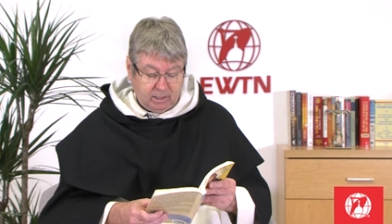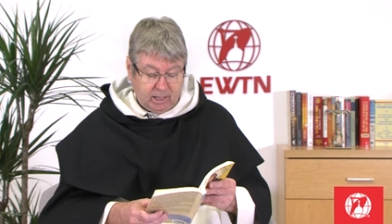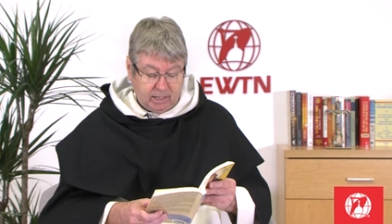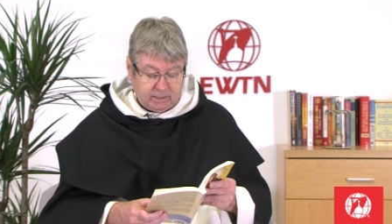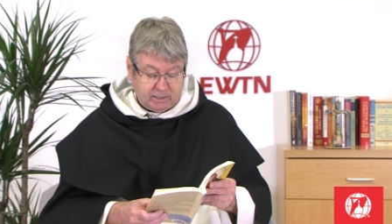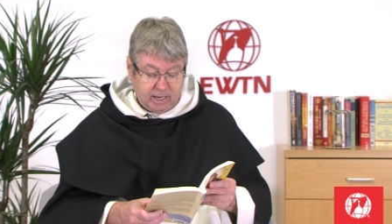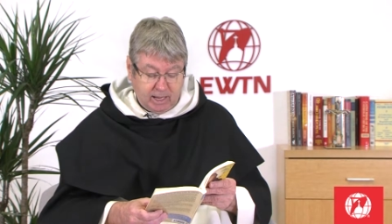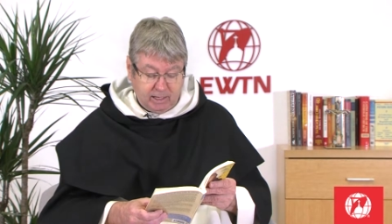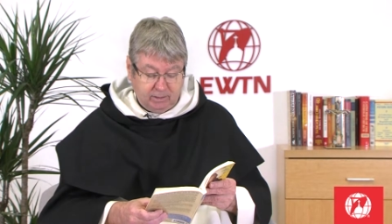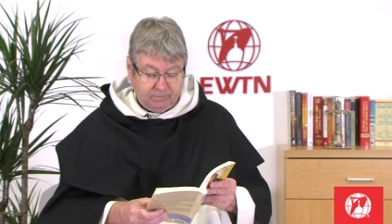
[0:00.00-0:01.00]
It's
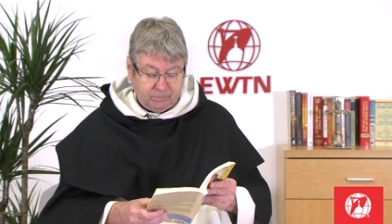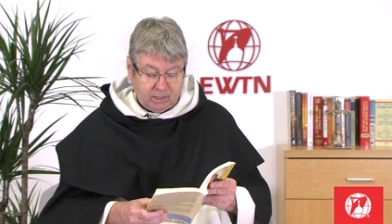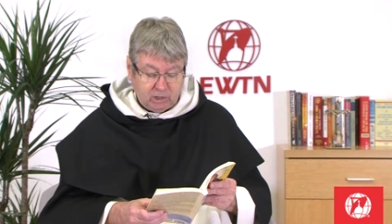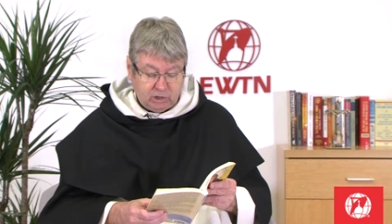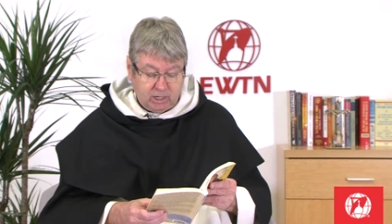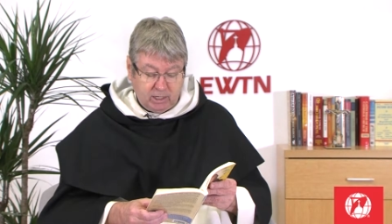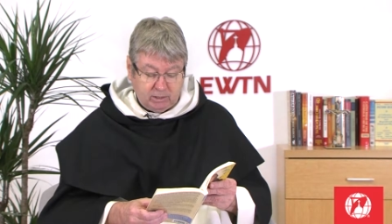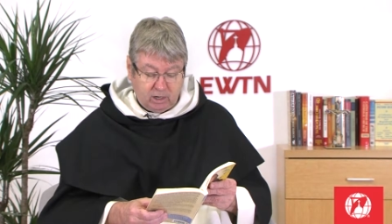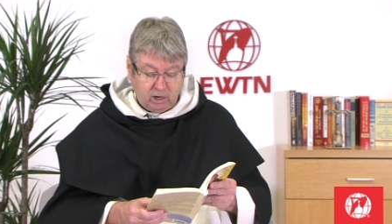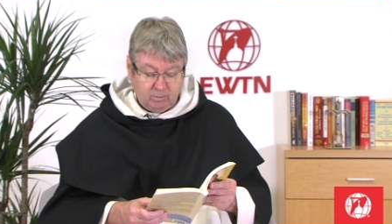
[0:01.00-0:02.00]
saying
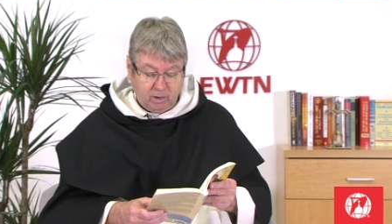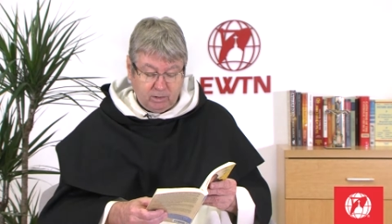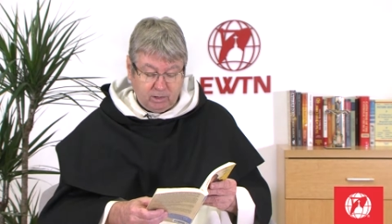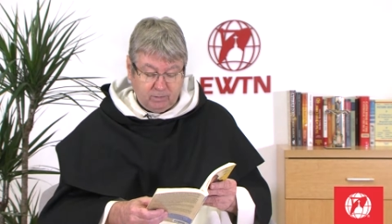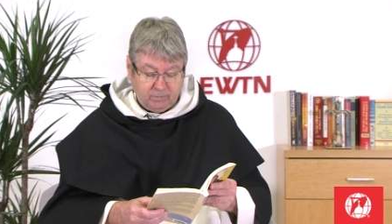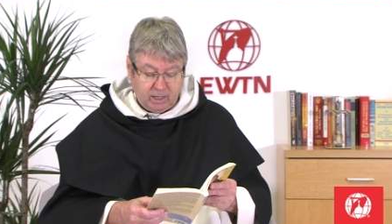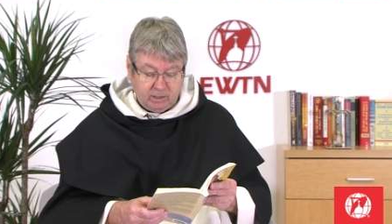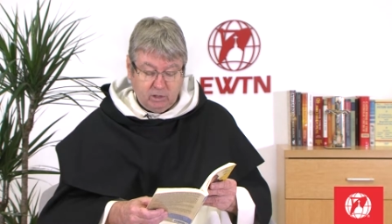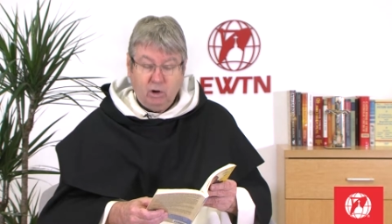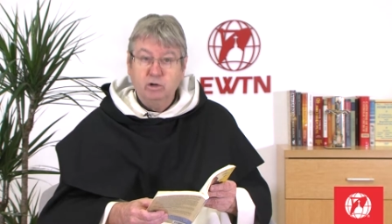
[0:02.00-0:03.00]
she's our mother in
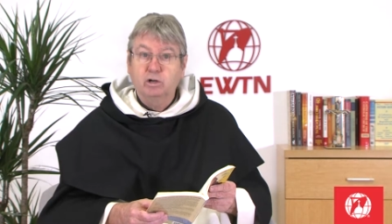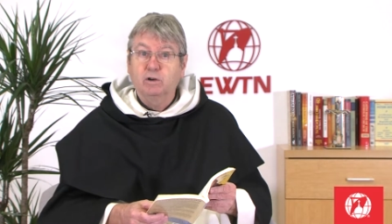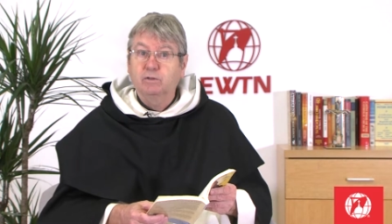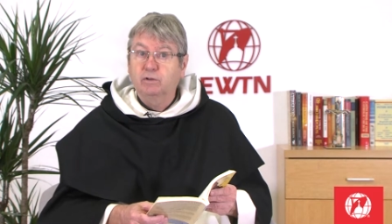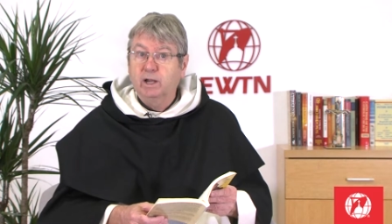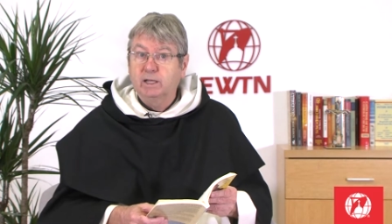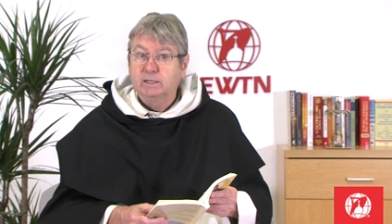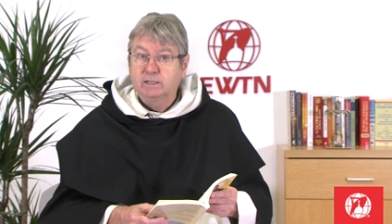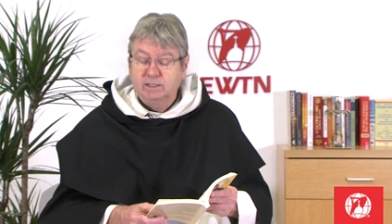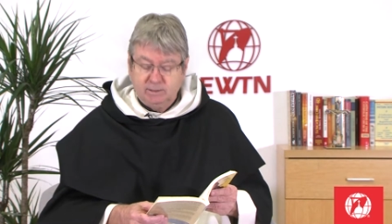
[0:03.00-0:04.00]
the order of
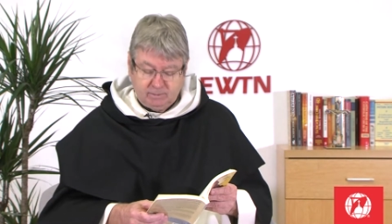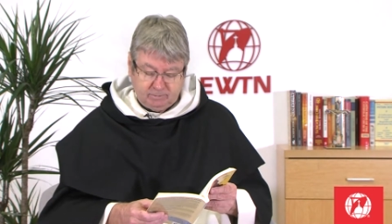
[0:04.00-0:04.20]
grace.